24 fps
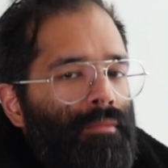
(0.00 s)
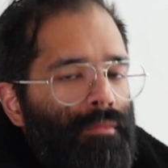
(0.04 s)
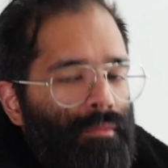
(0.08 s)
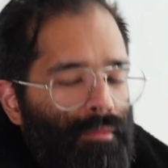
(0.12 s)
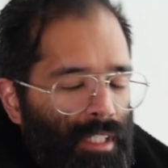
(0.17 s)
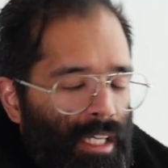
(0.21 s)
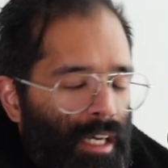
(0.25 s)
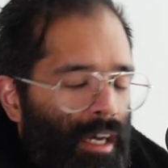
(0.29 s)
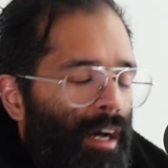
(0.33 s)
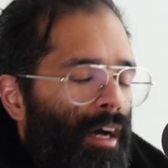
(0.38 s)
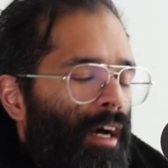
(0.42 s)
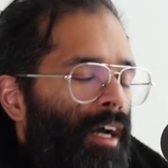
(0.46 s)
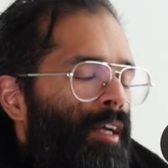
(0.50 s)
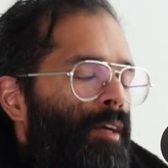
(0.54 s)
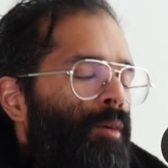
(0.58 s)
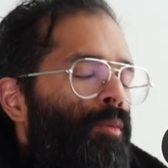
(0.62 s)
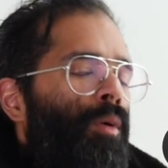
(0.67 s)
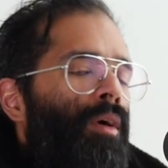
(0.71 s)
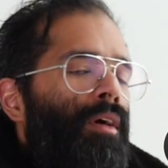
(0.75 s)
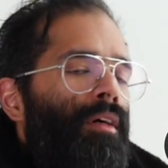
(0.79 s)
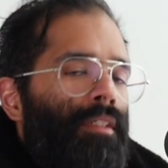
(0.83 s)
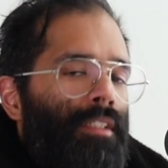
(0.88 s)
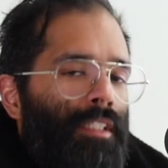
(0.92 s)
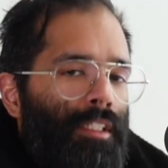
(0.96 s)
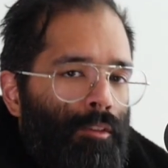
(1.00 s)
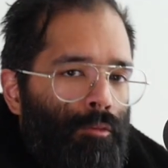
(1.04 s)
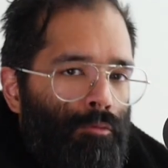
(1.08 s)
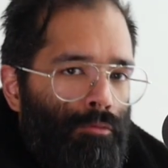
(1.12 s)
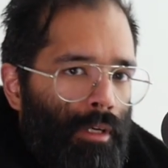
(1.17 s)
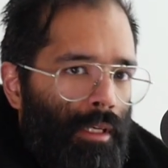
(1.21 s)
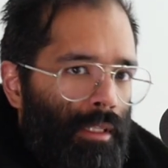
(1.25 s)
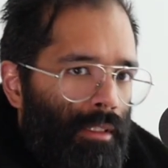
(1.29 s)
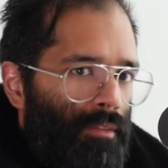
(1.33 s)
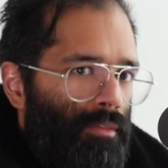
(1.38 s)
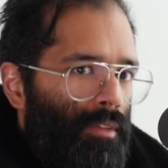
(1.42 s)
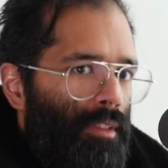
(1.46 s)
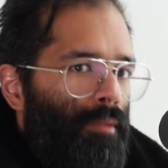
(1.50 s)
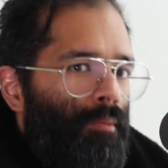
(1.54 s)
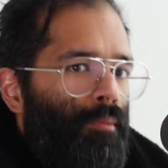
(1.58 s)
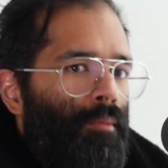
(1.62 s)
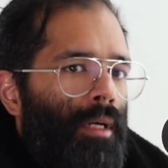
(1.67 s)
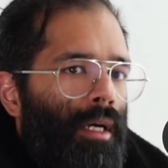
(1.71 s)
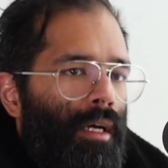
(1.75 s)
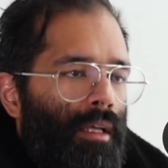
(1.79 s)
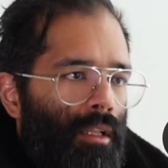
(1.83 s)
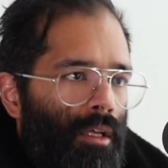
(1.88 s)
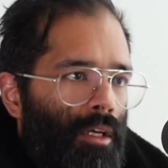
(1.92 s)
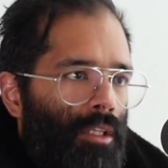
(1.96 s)
high quality, relevant
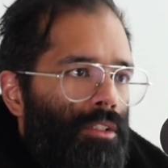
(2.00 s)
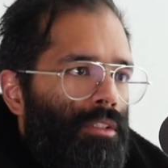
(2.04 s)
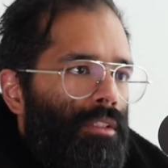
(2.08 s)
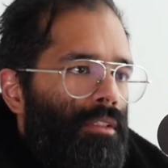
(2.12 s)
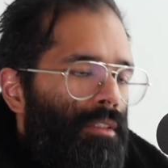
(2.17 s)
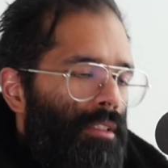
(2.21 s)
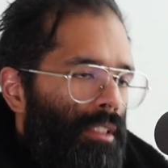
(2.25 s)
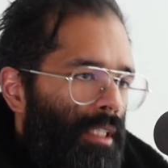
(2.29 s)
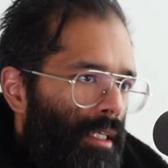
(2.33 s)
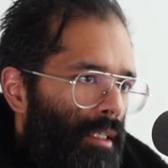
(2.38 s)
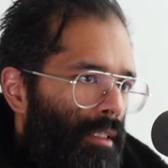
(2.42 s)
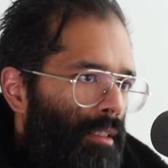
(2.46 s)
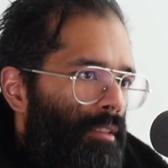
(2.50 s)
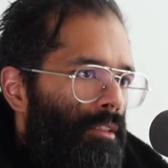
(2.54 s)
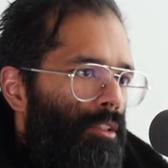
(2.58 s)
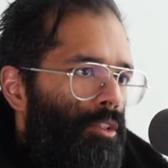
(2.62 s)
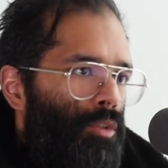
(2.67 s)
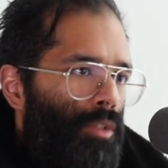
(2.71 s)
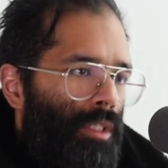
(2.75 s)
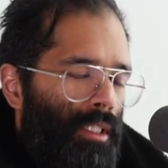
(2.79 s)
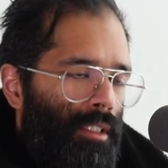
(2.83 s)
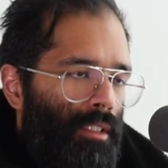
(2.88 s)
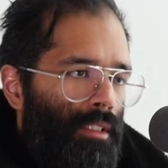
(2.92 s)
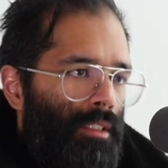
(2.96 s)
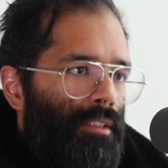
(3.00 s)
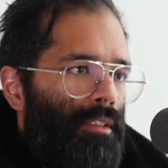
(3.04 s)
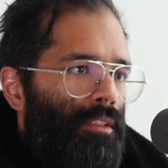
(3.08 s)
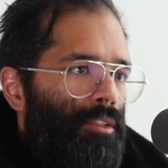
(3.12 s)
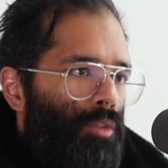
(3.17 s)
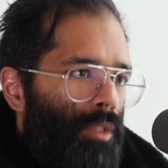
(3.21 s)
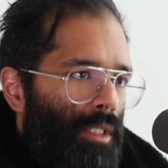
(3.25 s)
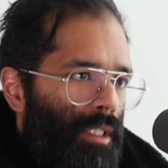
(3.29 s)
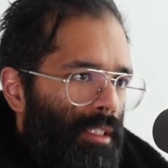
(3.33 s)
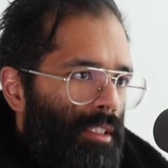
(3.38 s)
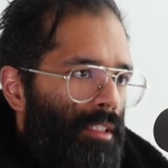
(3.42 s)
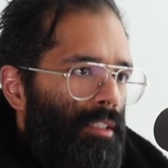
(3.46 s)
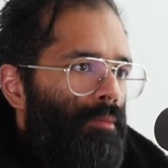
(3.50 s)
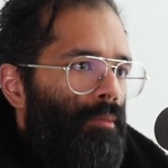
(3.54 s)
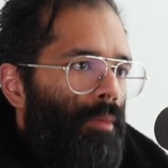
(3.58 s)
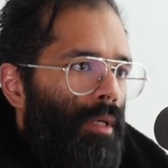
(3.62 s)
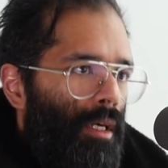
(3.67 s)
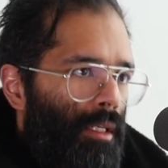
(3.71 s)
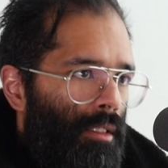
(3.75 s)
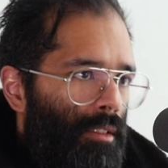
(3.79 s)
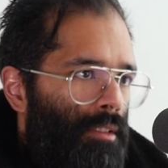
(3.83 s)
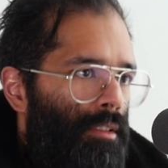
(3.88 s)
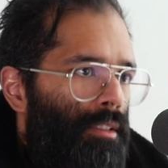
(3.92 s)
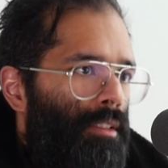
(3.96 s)
biological data to train these
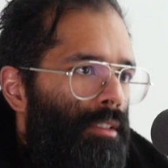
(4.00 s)
models.